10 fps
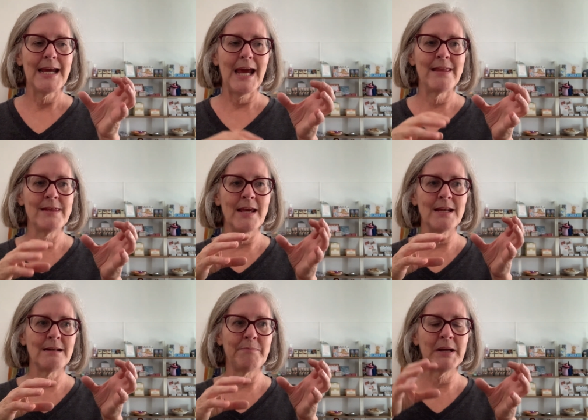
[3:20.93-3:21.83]
and
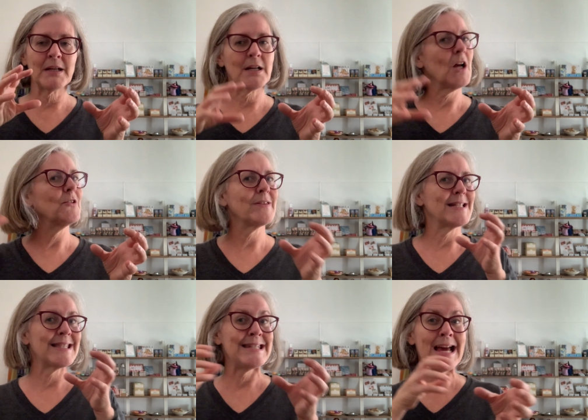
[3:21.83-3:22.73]
then pick a color
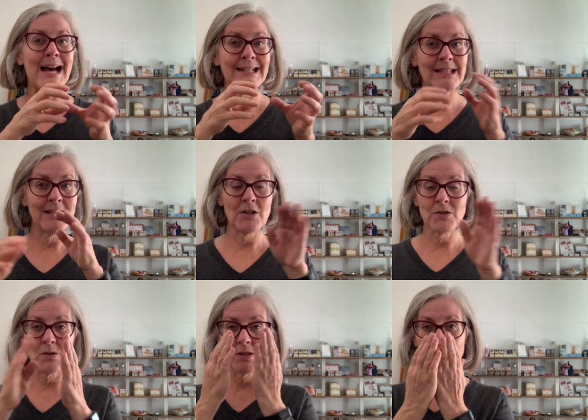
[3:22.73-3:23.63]
that's not in there
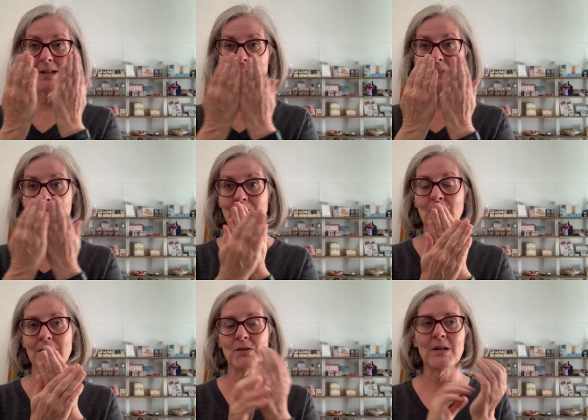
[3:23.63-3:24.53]
so that you get the
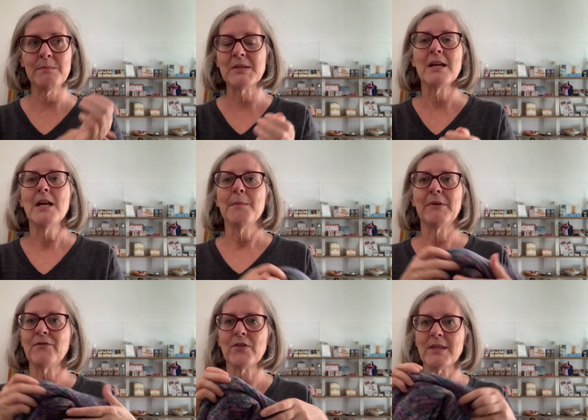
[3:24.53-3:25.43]
contrast stripes.
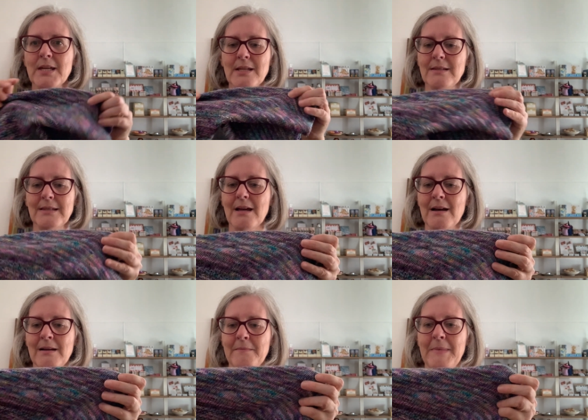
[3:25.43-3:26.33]
But for this,
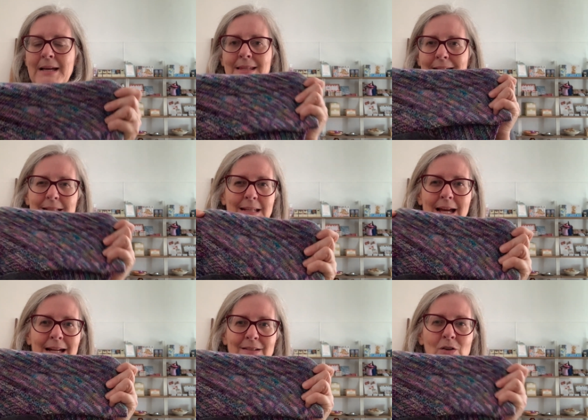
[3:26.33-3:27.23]
um, I think it's
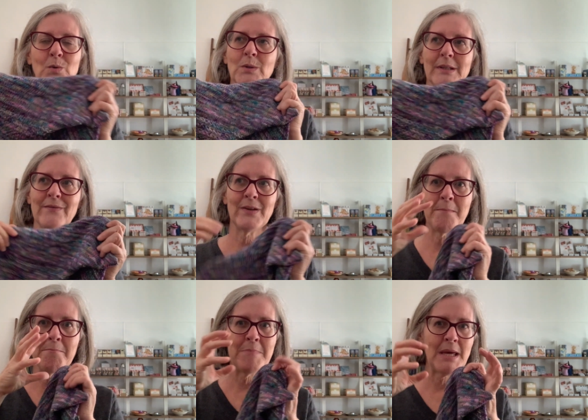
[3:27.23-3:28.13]
kind of cool if it
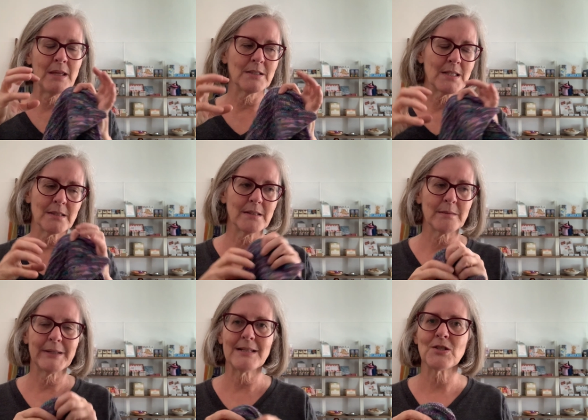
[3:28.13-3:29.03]
melds a little
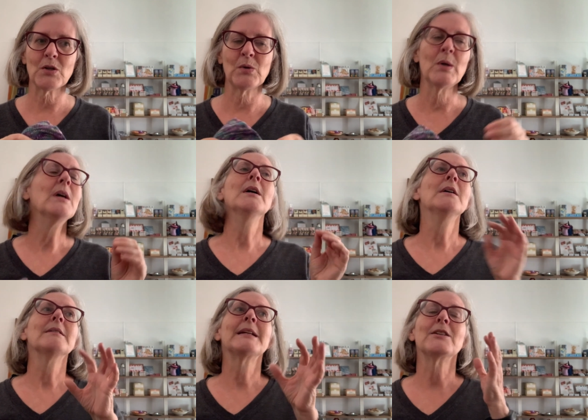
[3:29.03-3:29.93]
bit. So
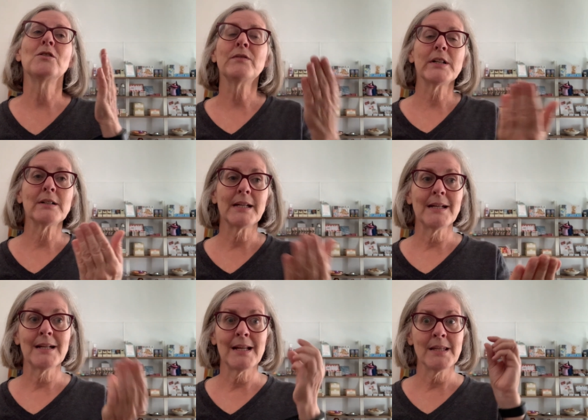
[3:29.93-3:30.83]
get your
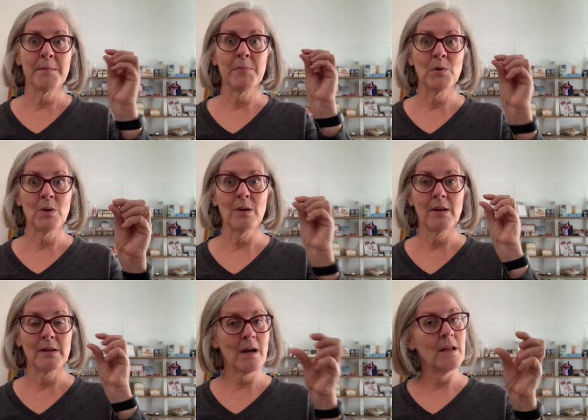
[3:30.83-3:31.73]
variegated and then pull
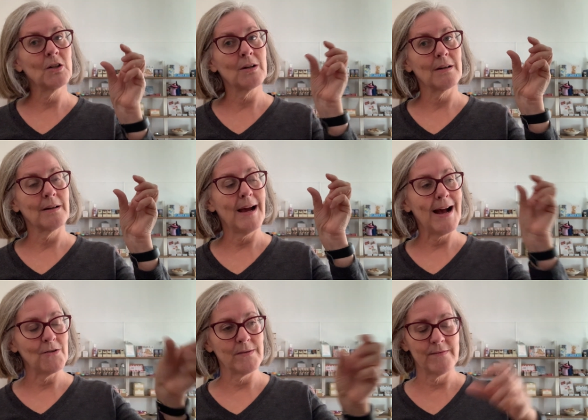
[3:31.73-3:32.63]
a color
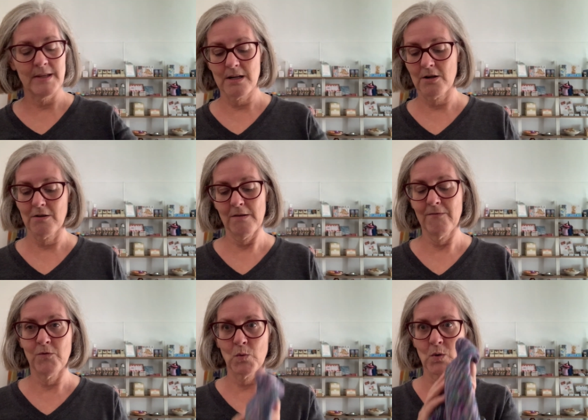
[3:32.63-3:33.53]
out of there
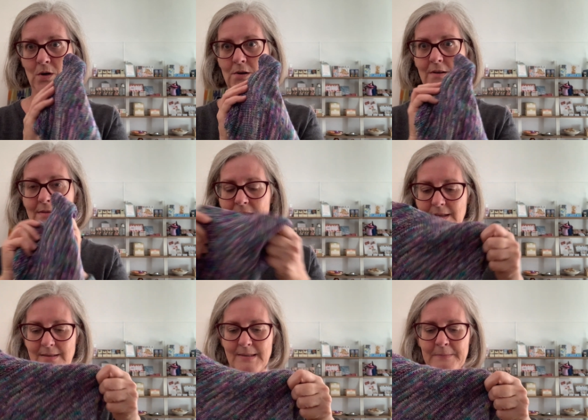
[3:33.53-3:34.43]
for
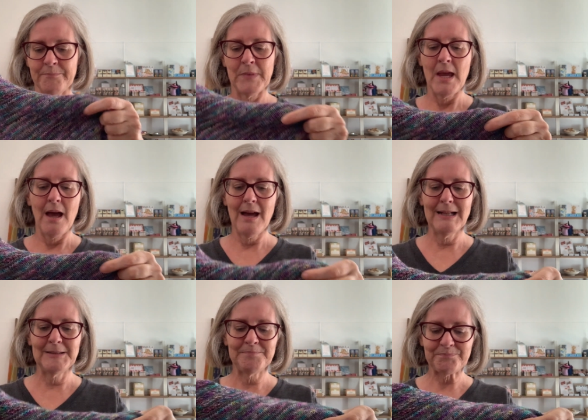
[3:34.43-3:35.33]
this.
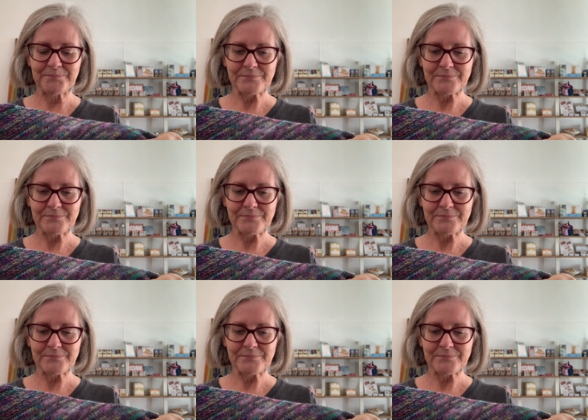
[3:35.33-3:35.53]
Um,